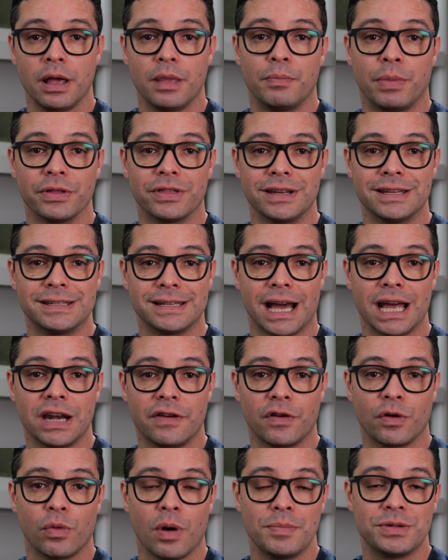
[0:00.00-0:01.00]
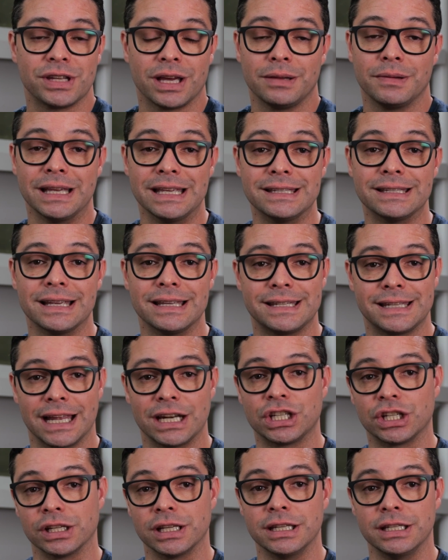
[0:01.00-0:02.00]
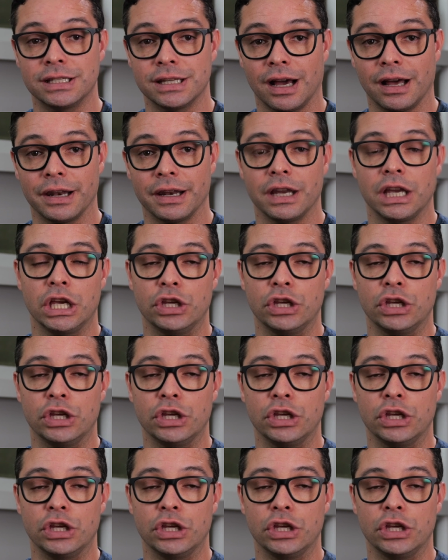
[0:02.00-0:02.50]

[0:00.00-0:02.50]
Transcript: but the design of your website is essentially done.